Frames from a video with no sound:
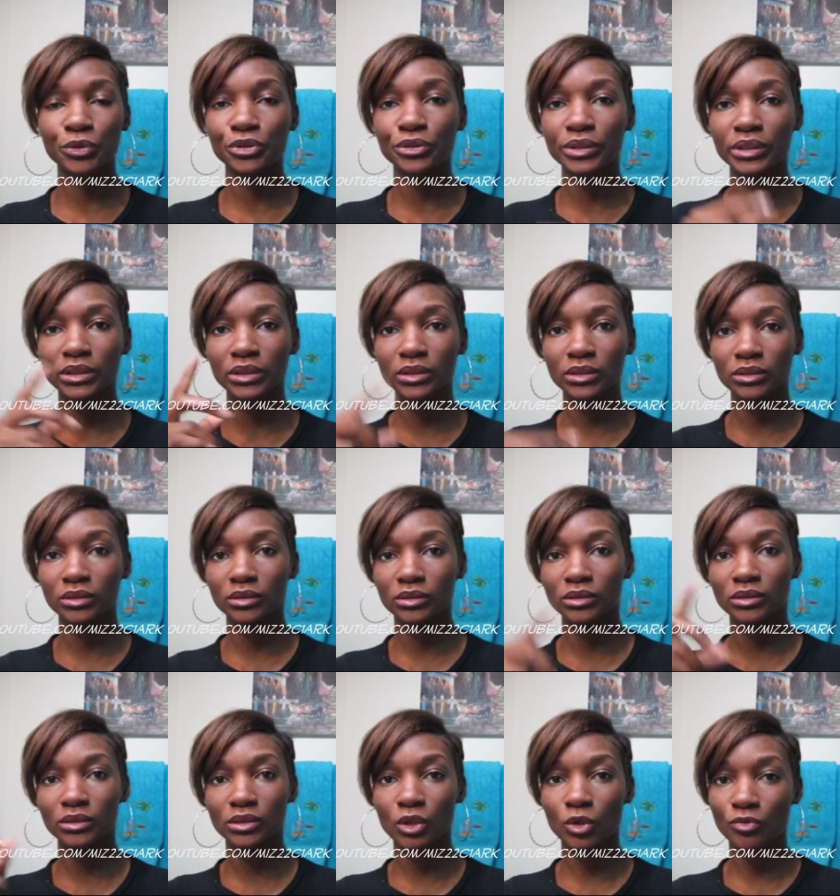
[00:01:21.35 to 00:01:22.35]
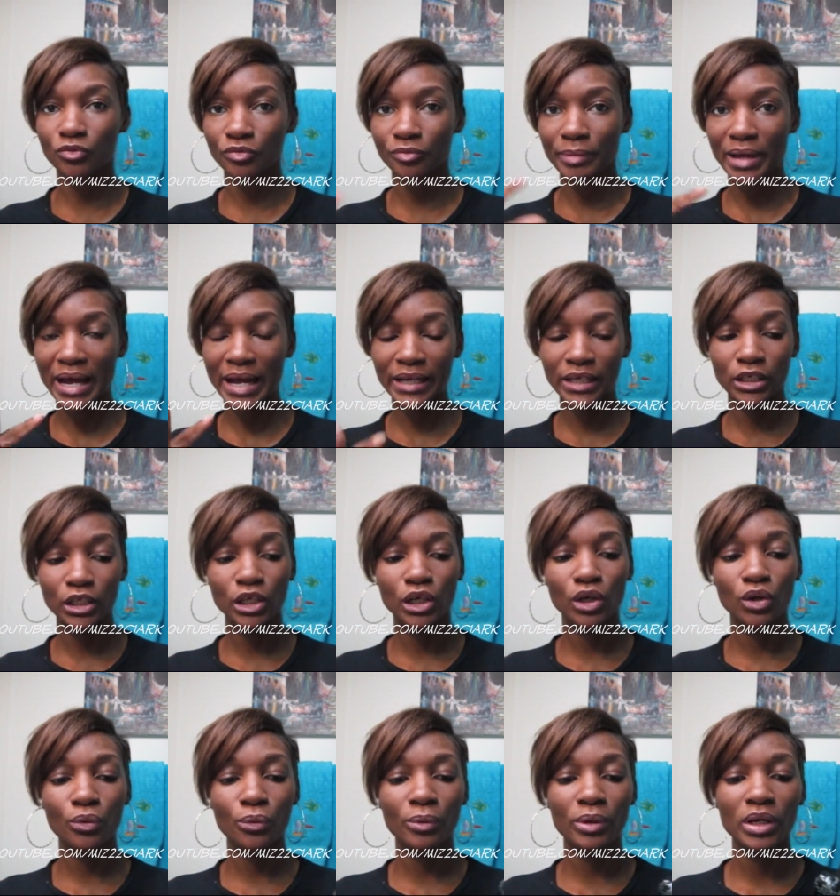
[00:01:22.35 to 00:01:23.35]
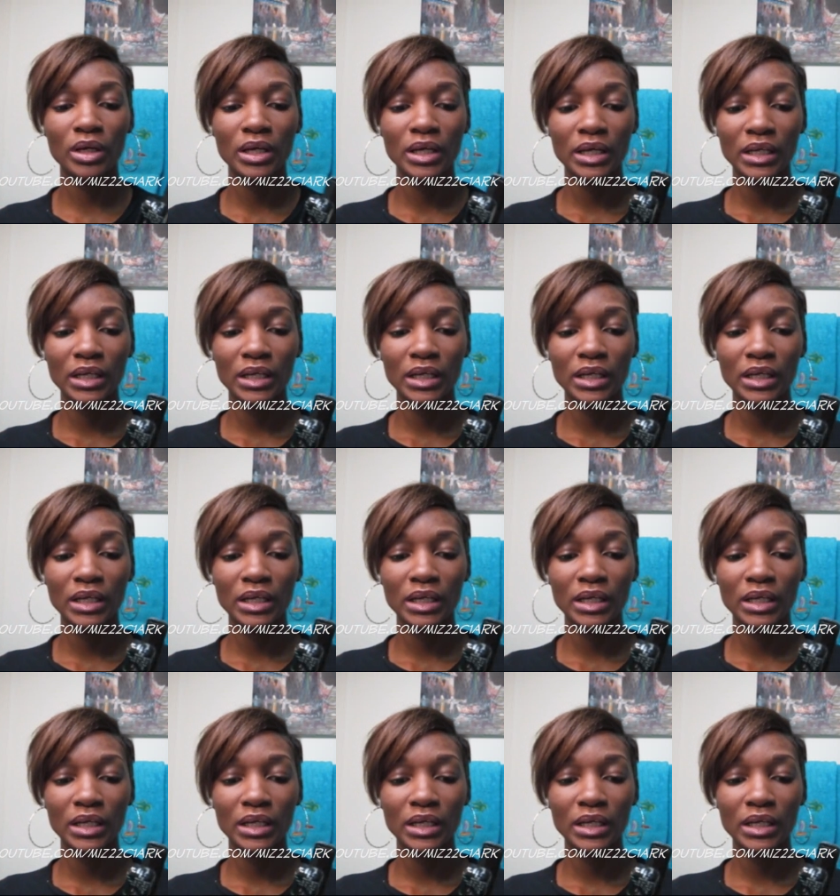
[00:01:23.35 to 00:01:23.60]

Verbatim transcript: you can go from high to low.